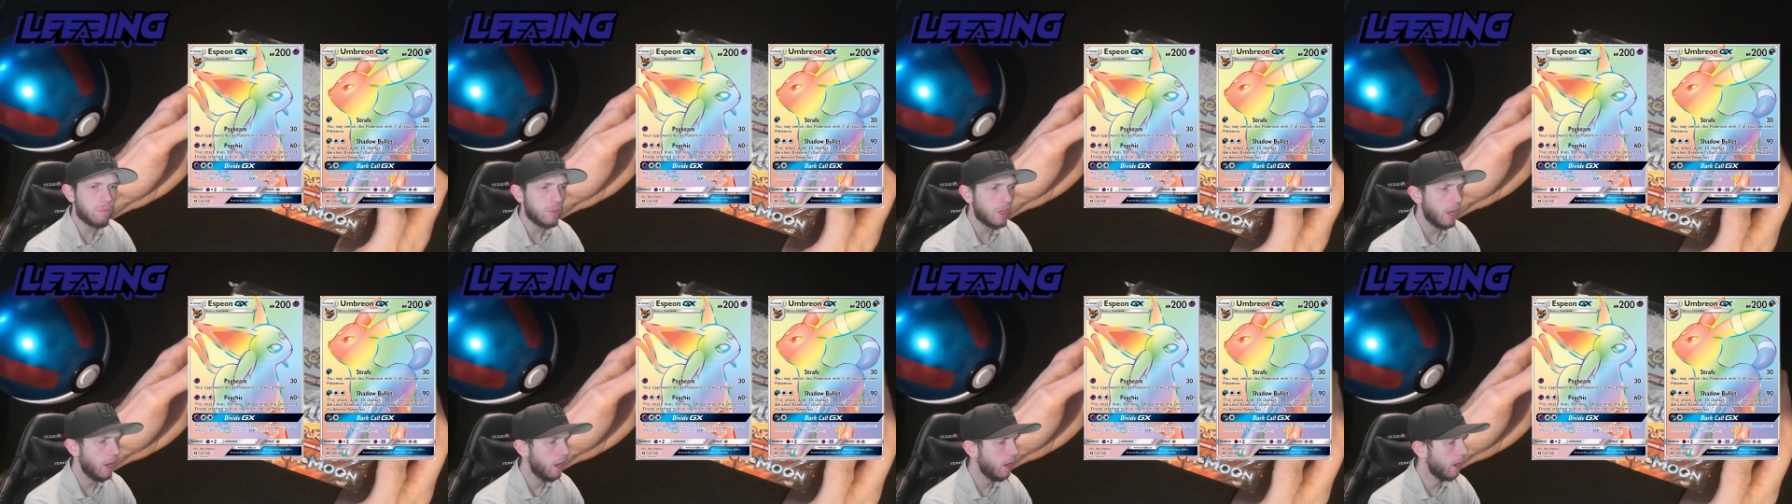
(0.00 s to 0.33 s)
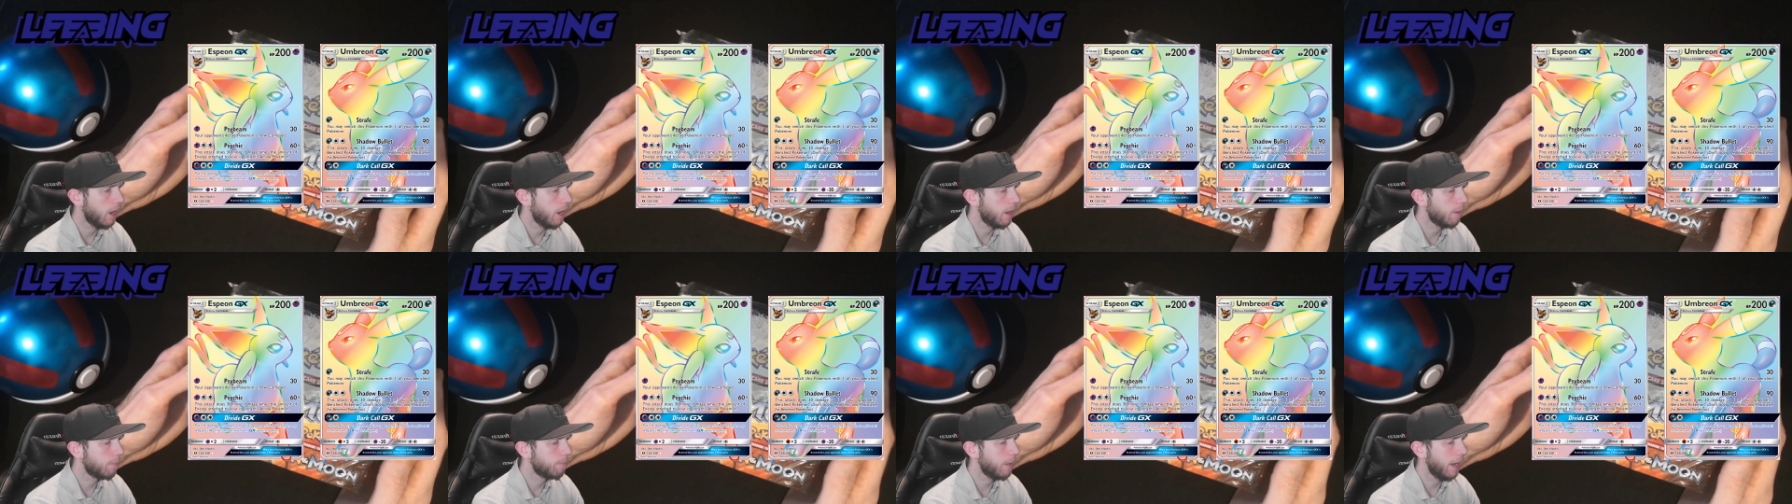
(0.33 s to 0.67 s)

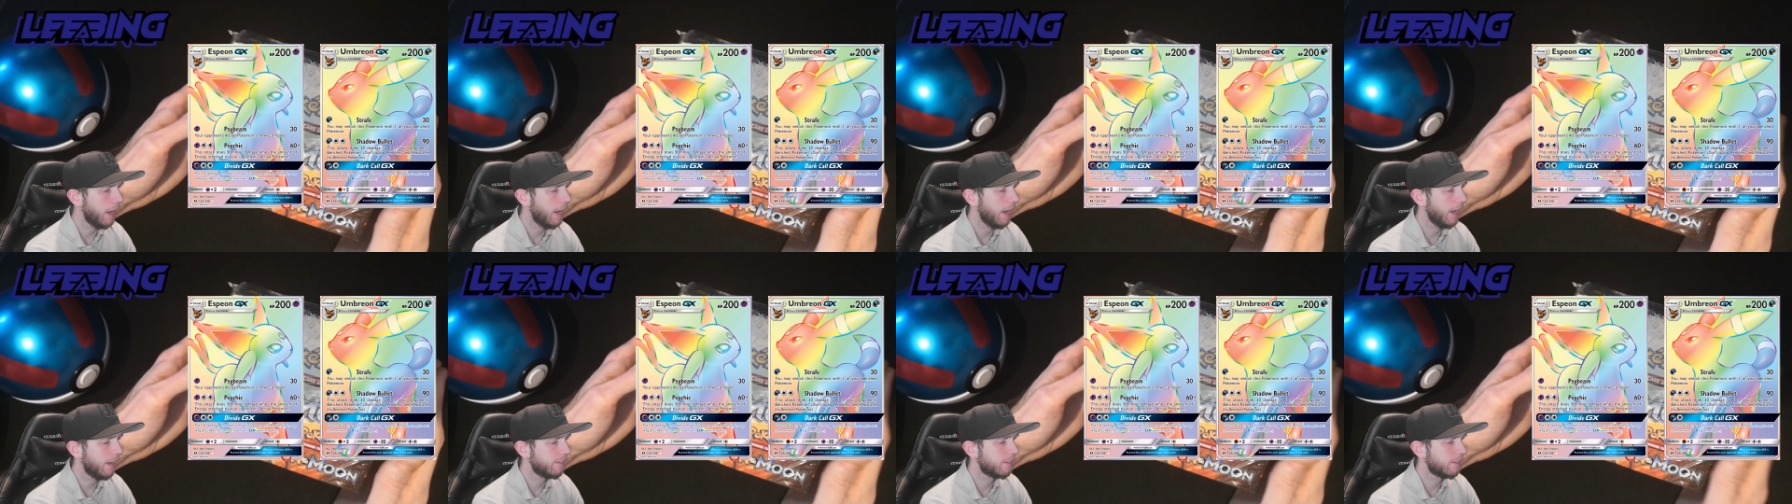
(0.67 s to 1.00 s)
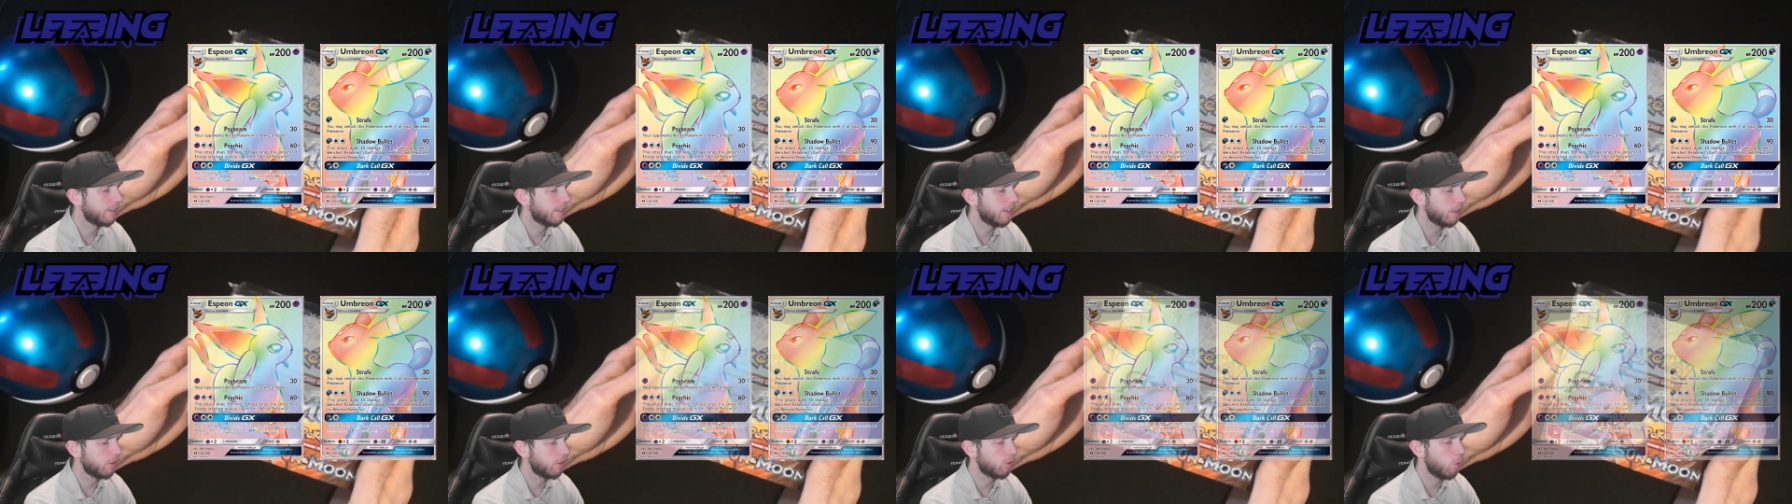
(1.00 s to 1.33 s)
And the
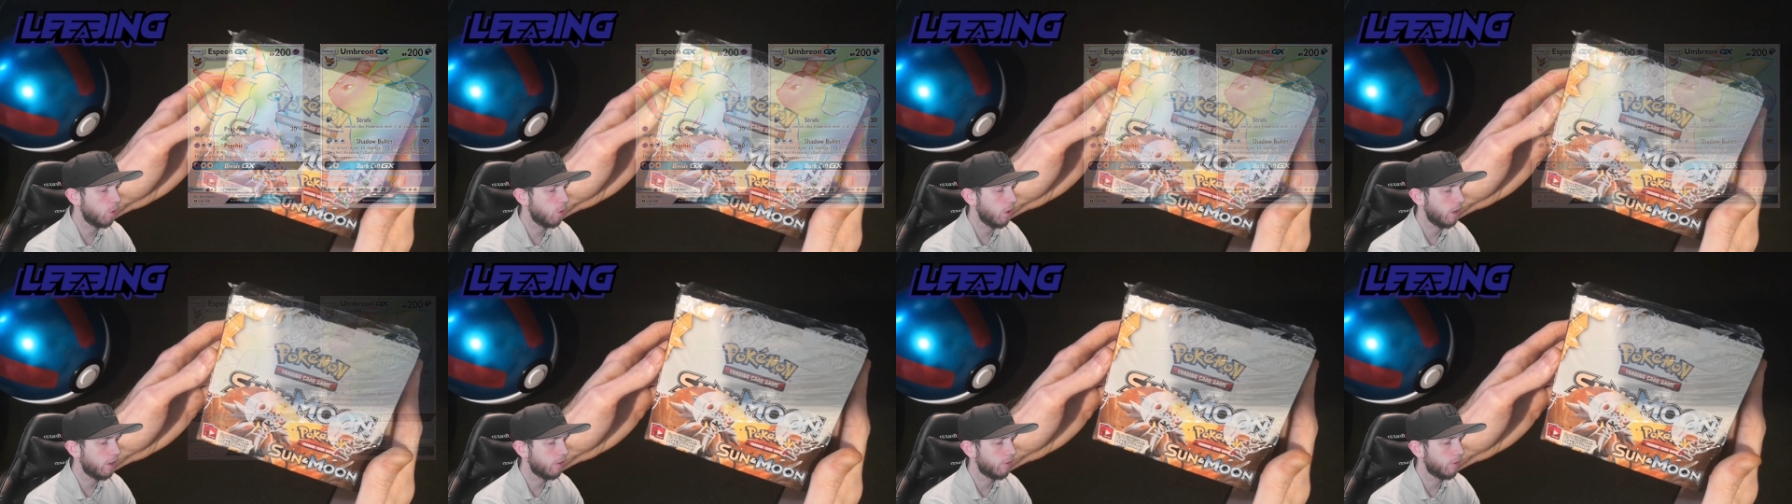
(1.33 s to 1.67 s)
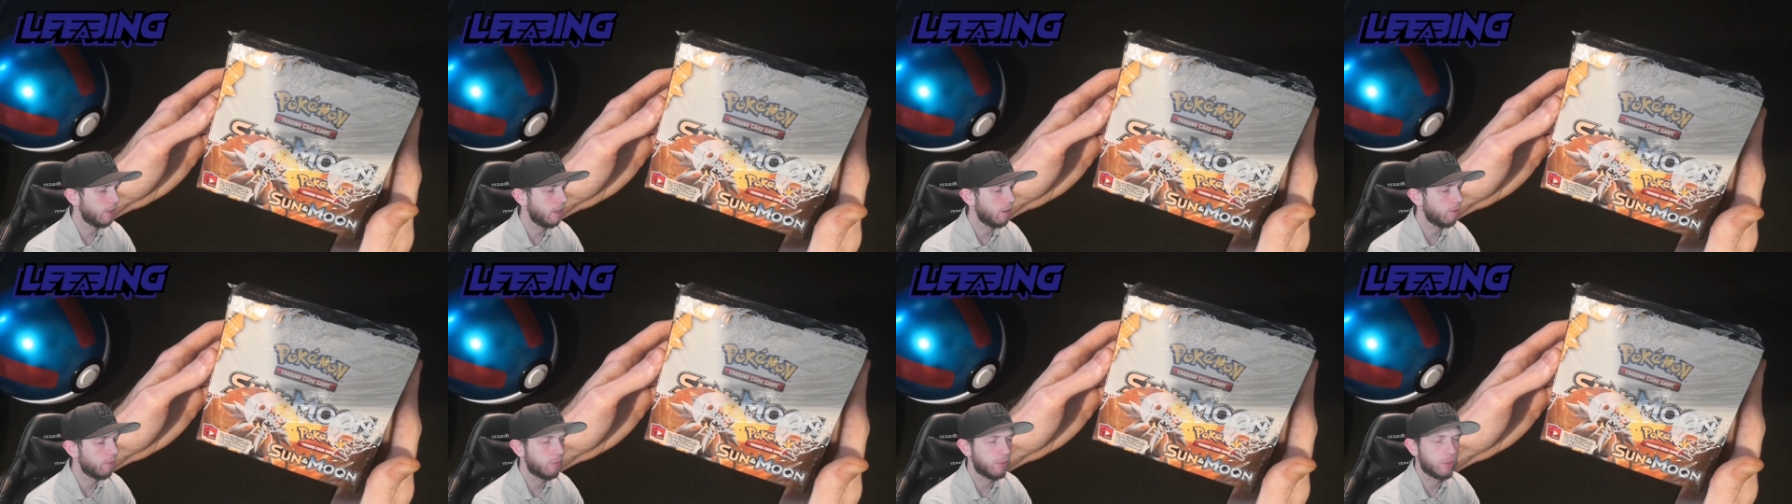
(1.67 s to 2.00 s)
set's quite
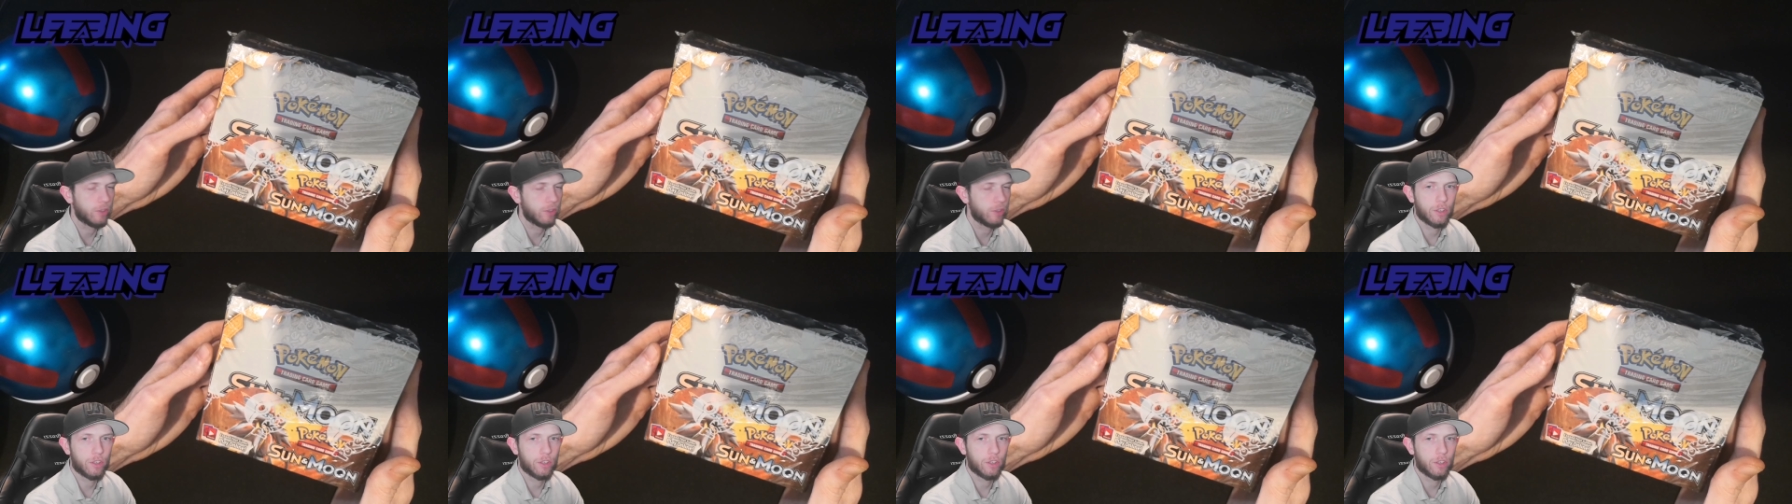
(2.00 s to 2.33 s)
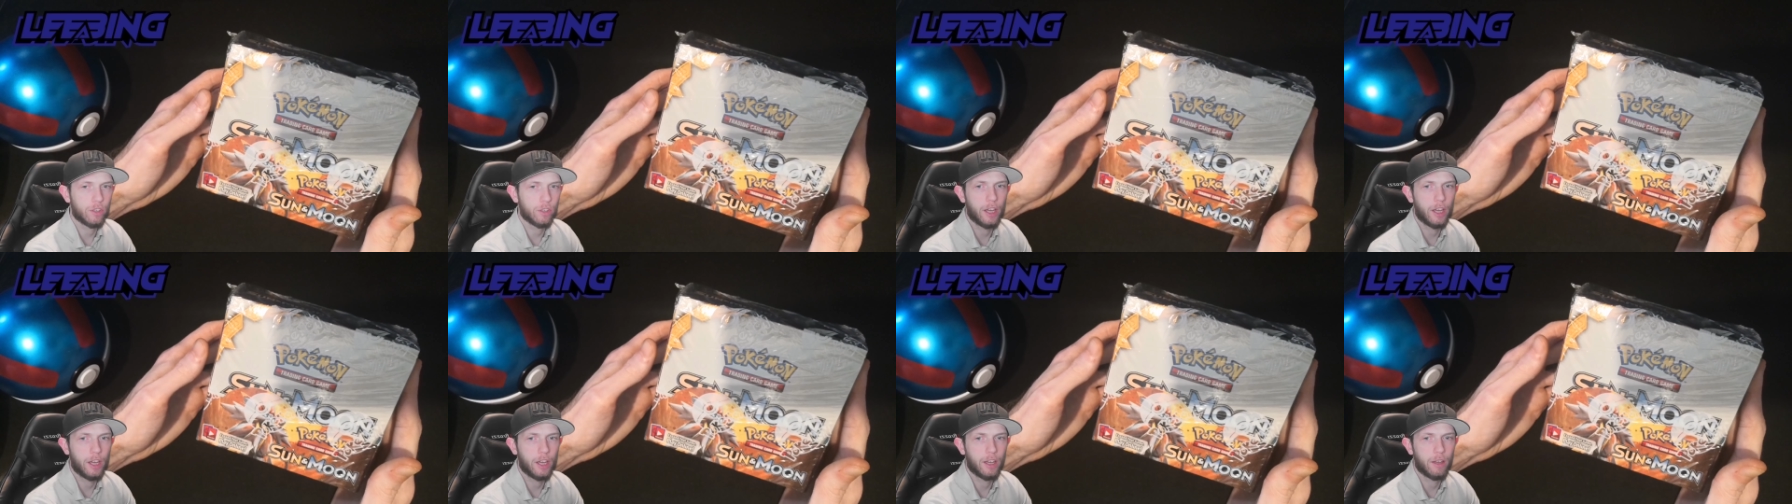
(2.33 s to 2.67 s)
renowned
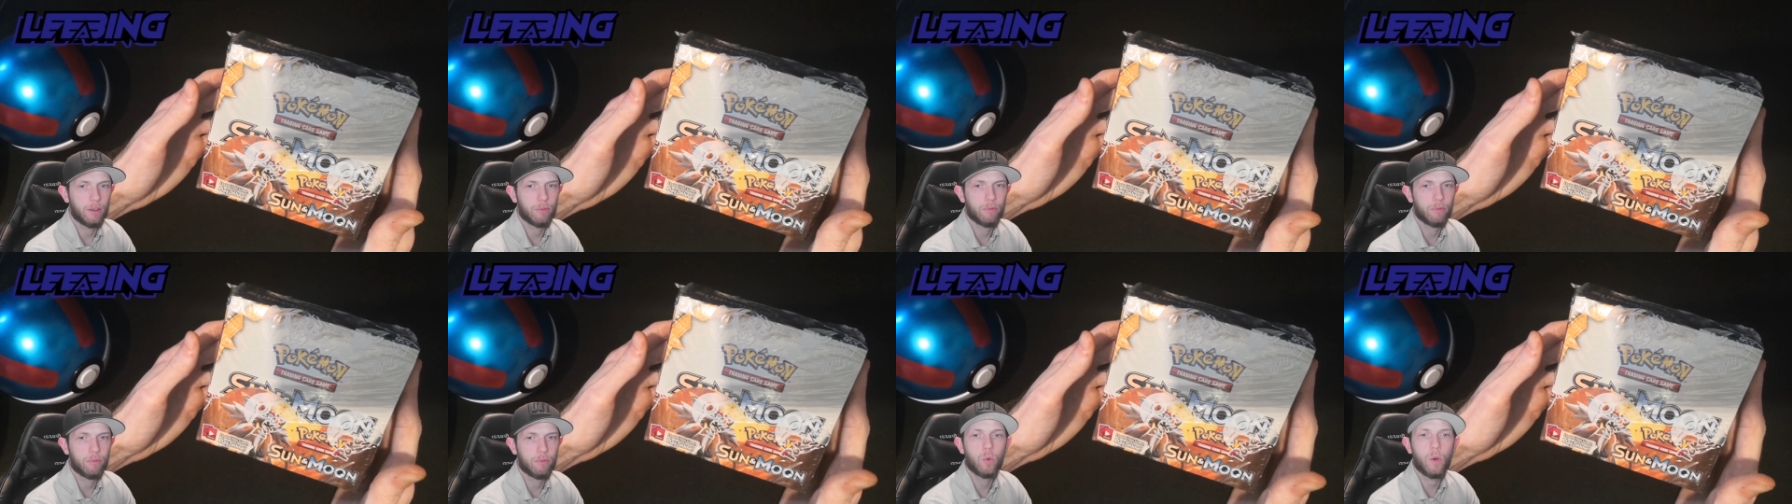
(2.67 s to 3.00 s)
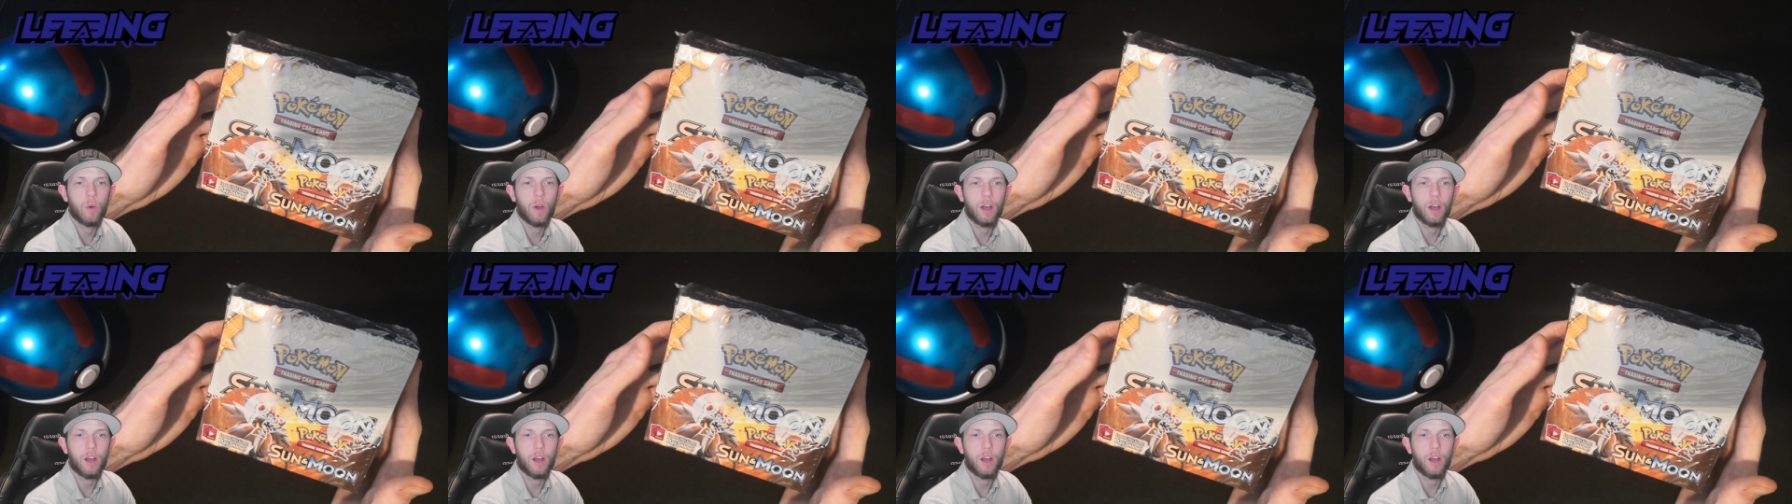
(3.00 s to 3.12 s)
for full art